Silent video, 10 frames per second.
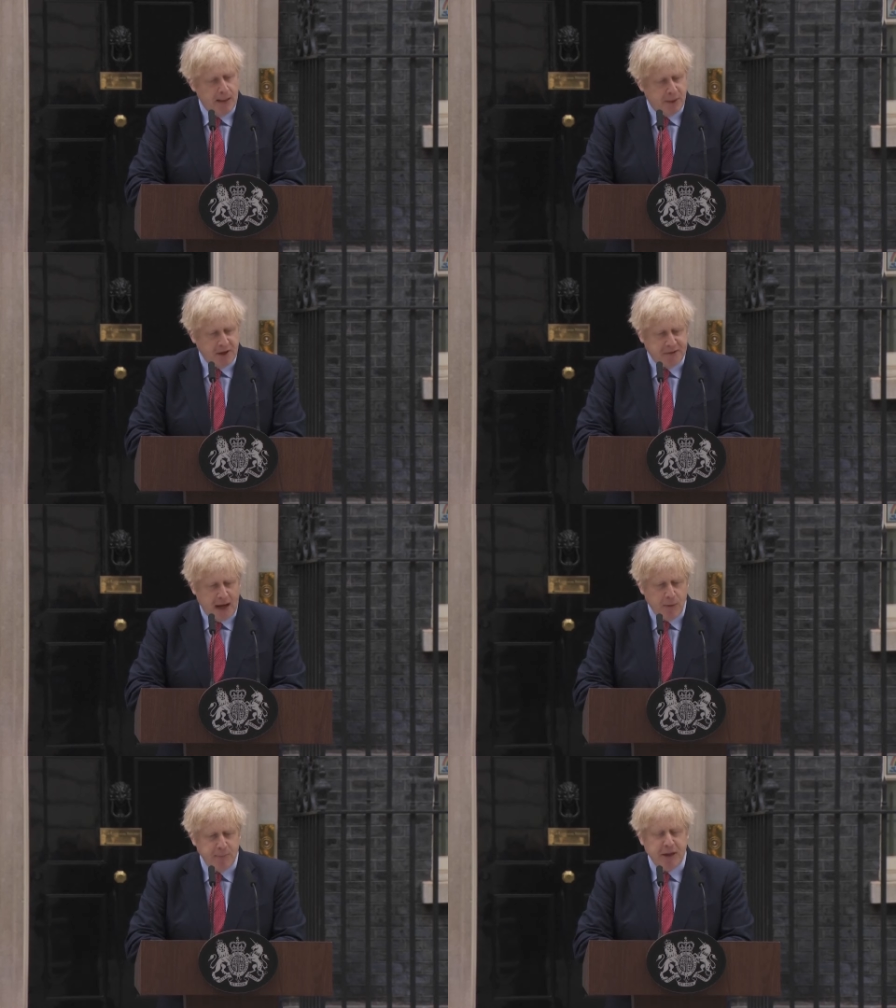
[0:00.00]
Because
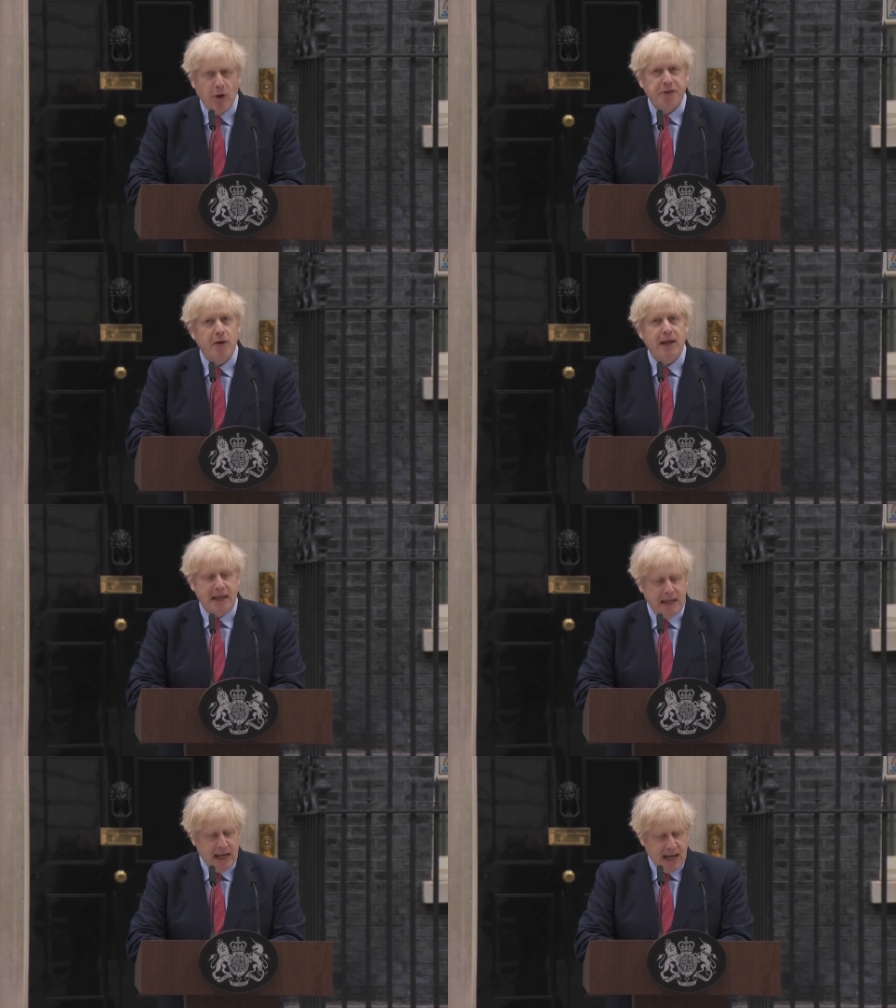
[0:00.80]
that would mean not
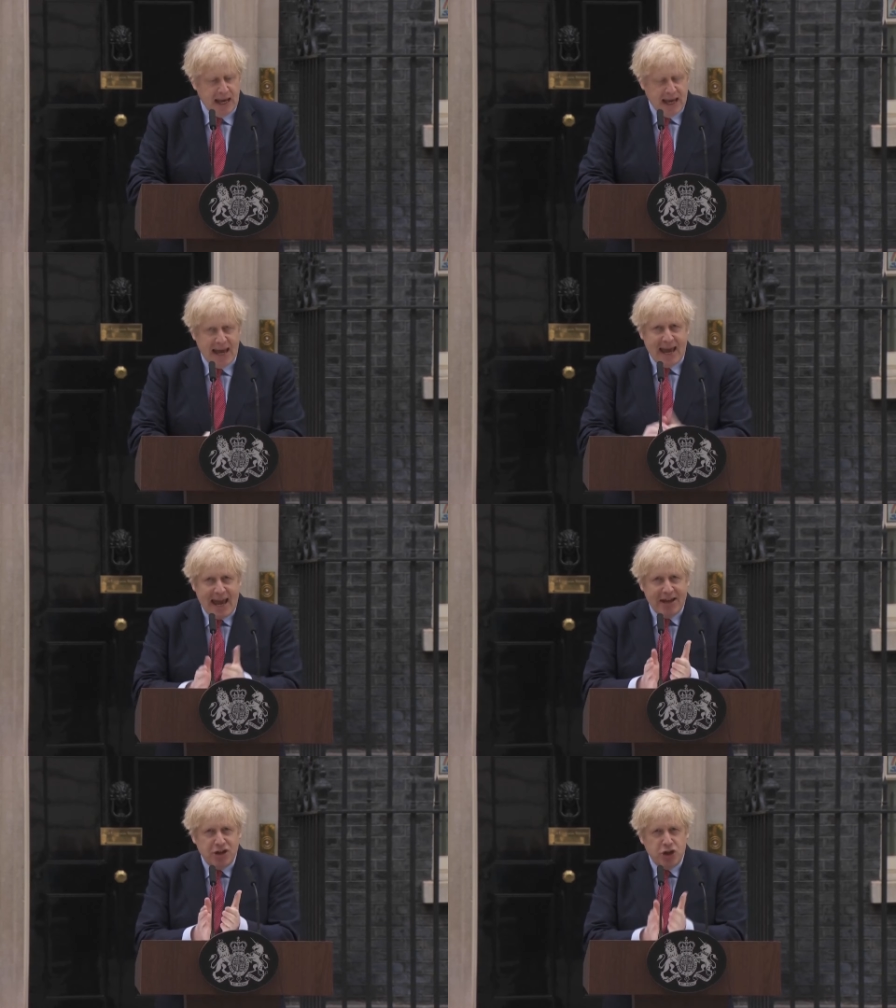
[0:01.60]
only
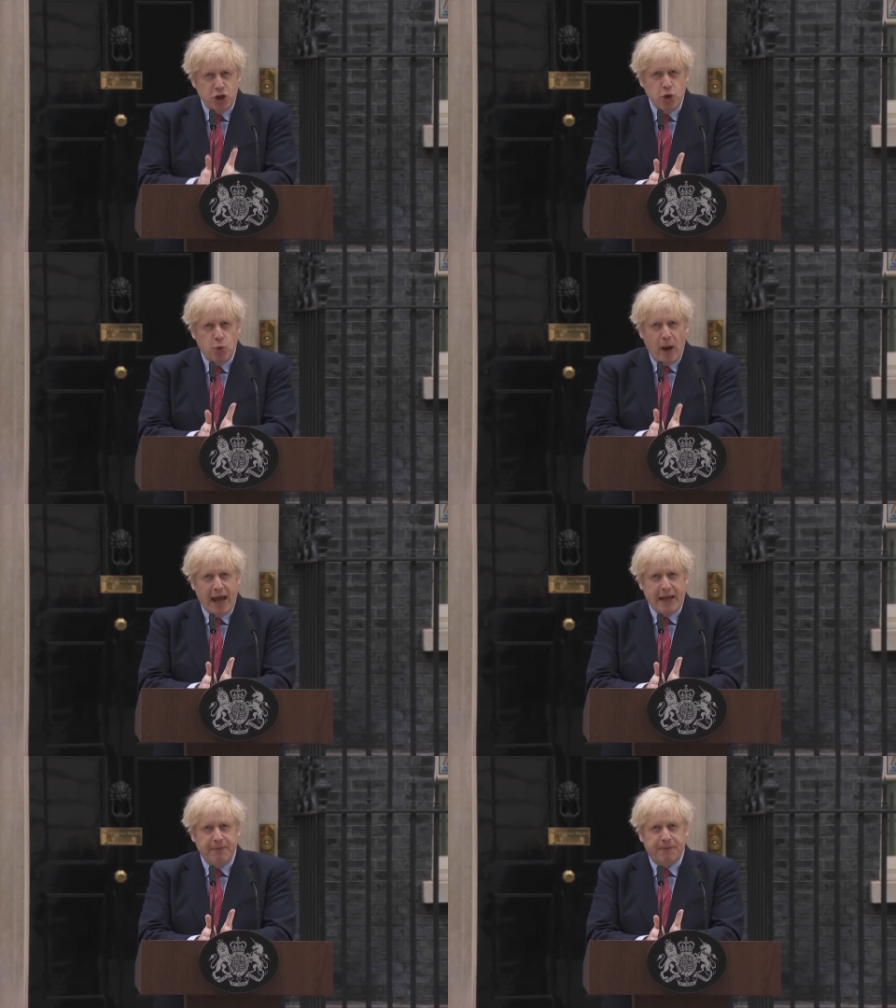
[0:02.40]
a new
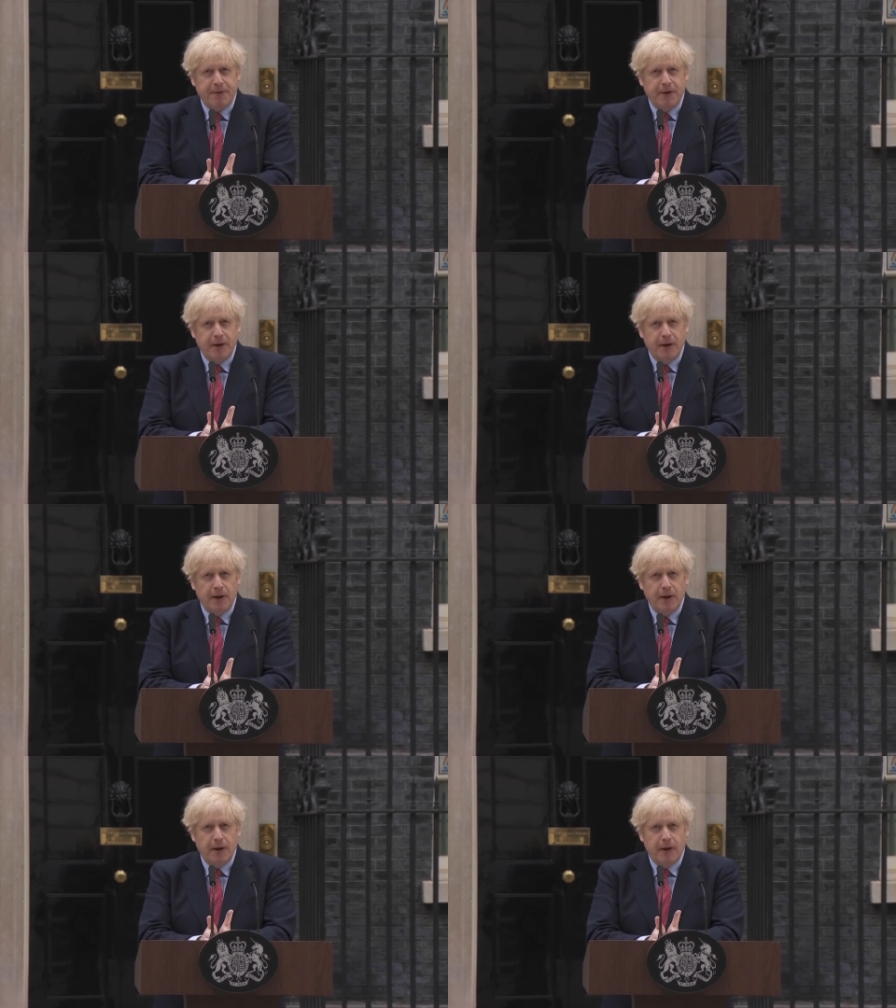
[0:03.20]
wave
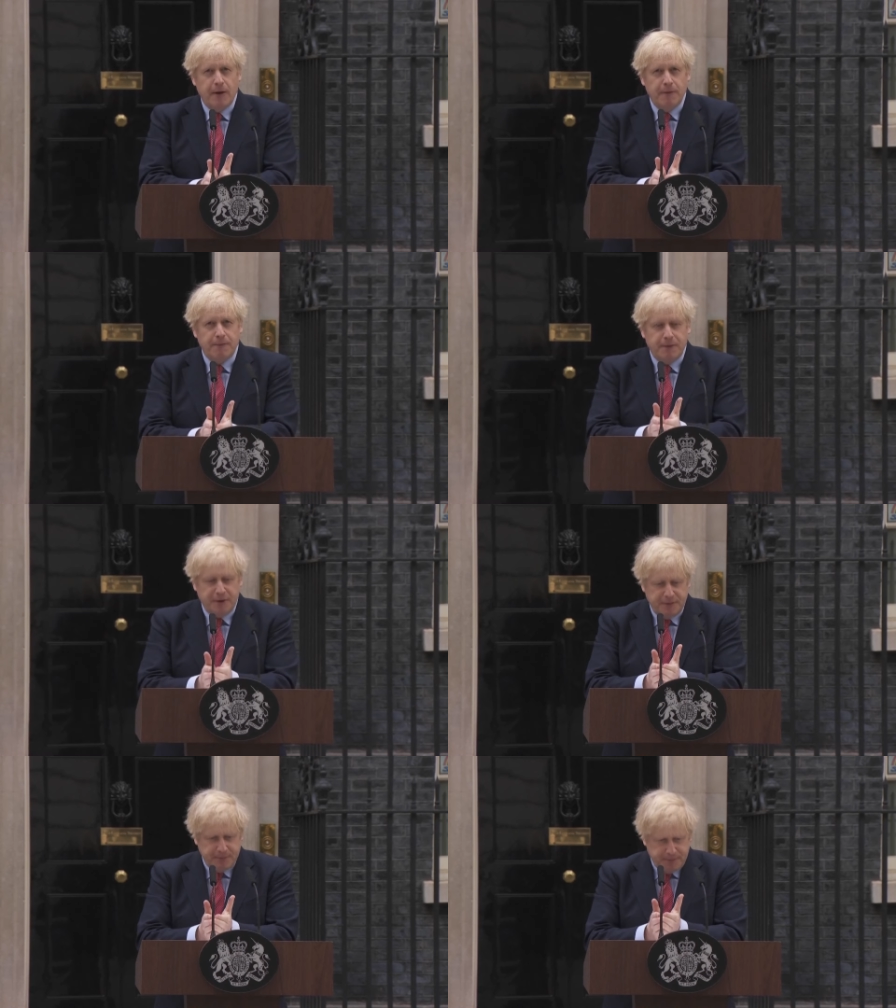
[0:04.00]
of
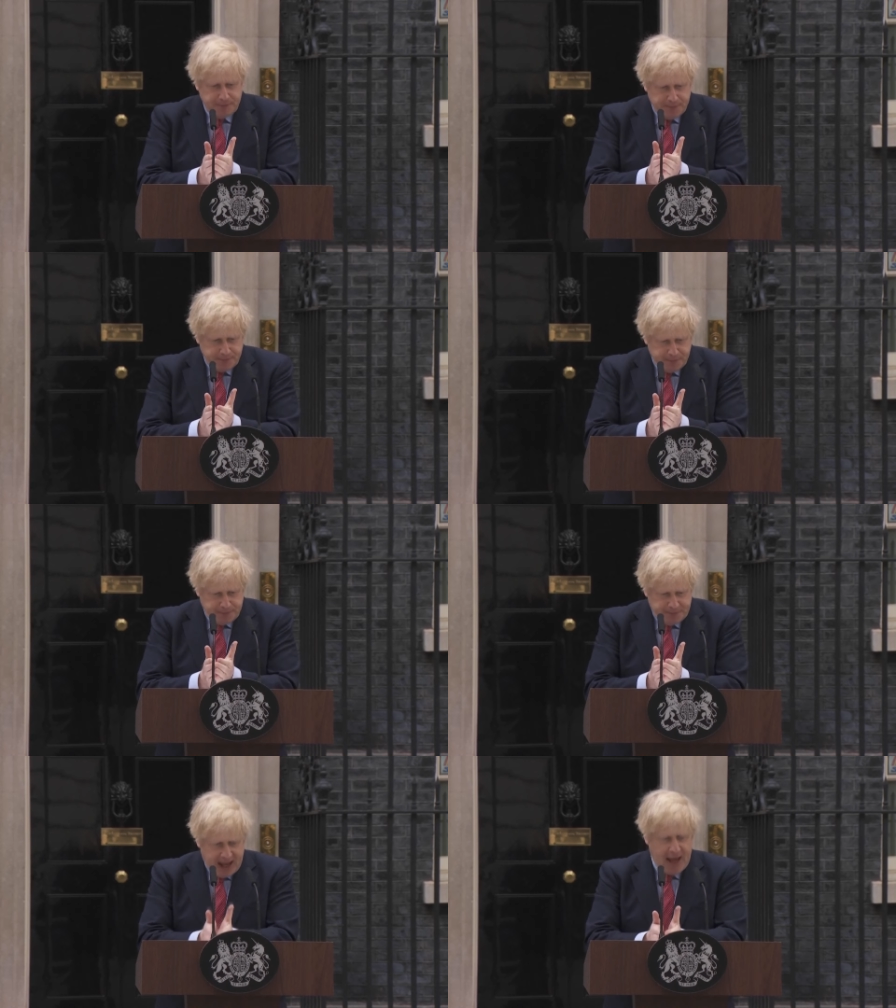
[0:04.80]

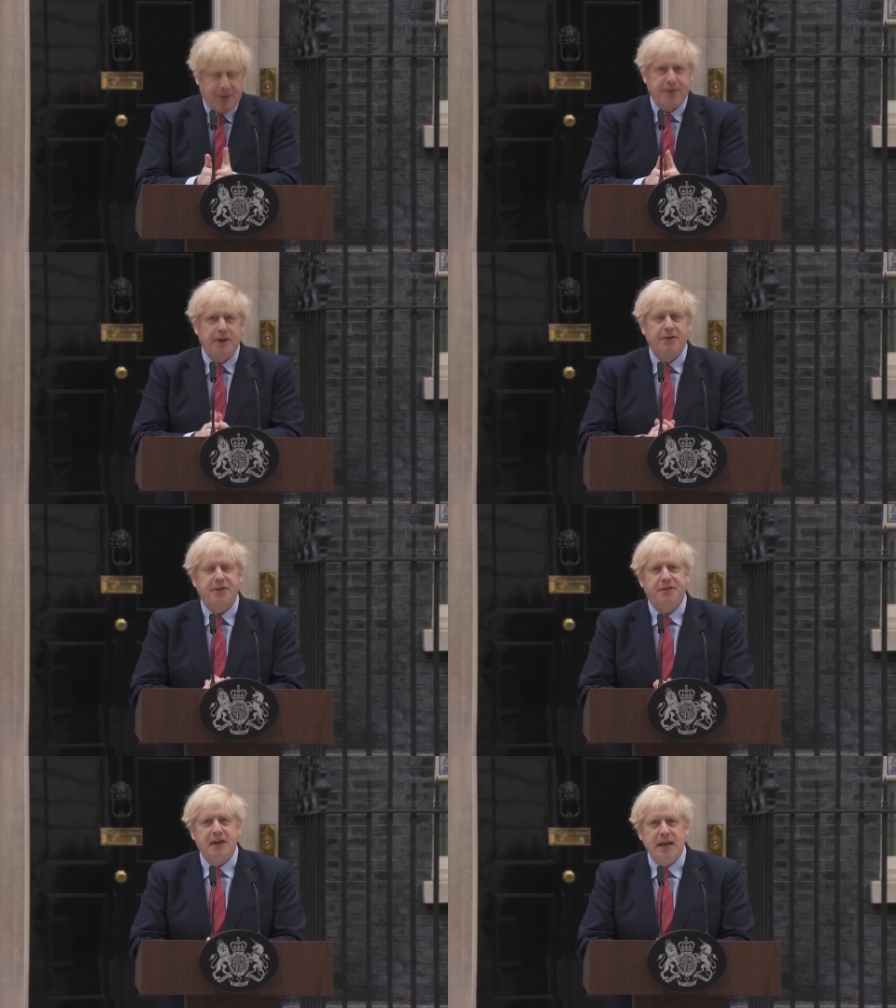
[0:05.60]
death and
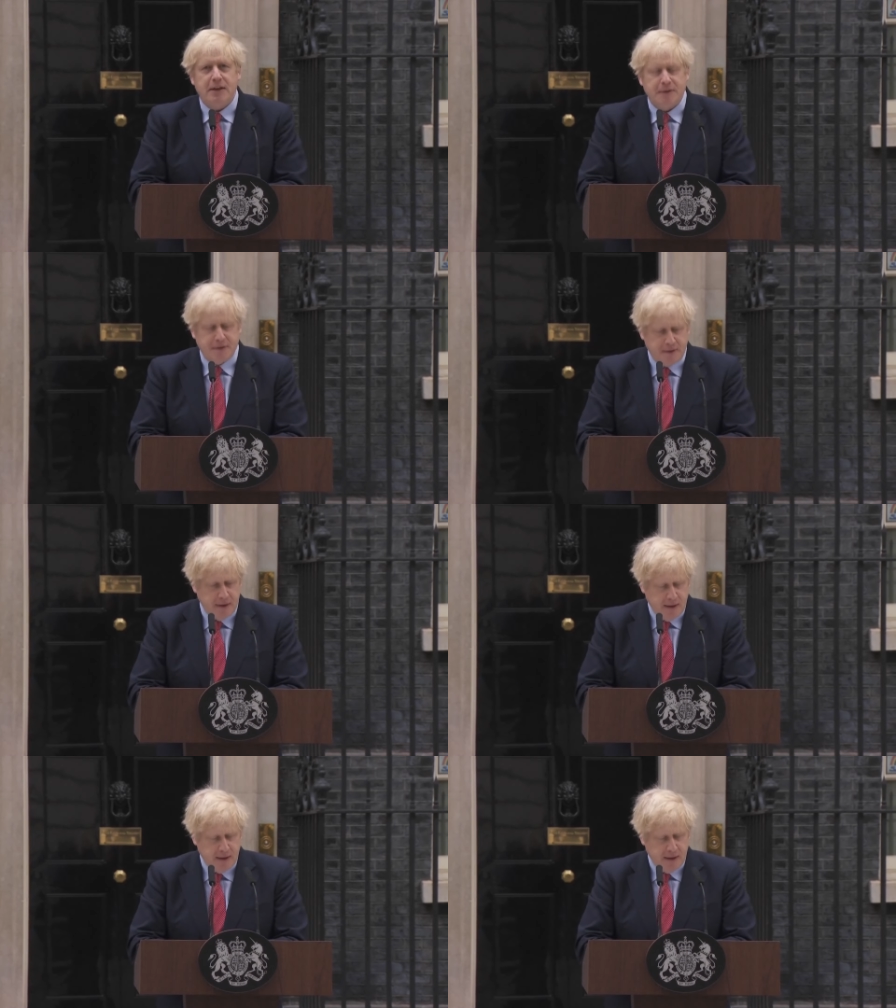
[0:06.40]
disease,